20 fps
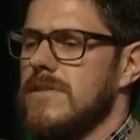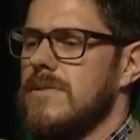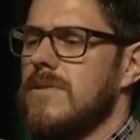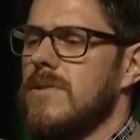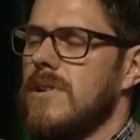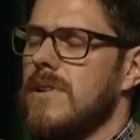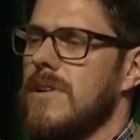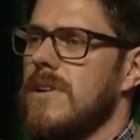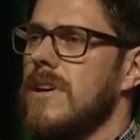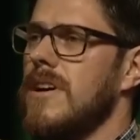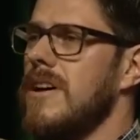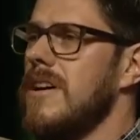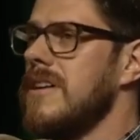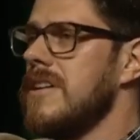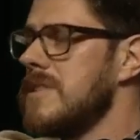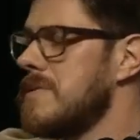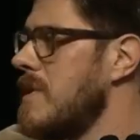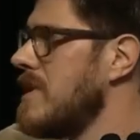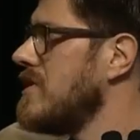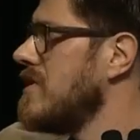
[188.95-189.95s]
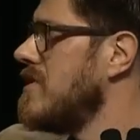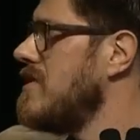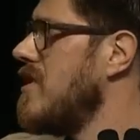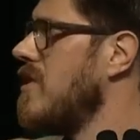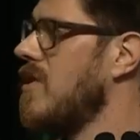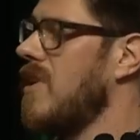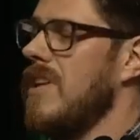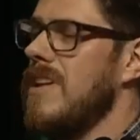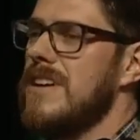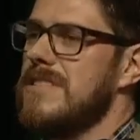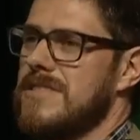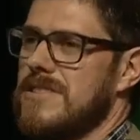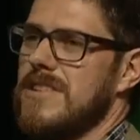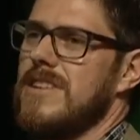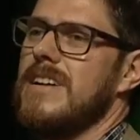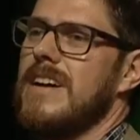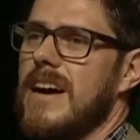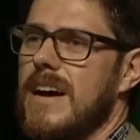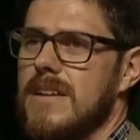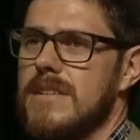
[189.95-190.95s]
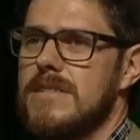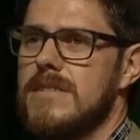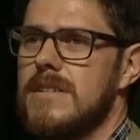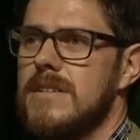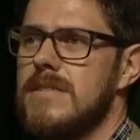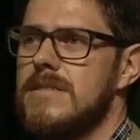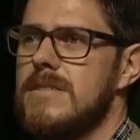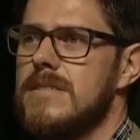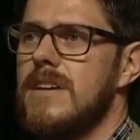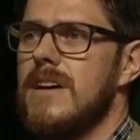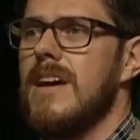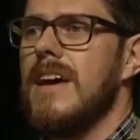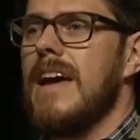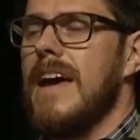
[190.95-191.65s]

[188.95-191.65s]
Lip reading: or especially no cluster analysis.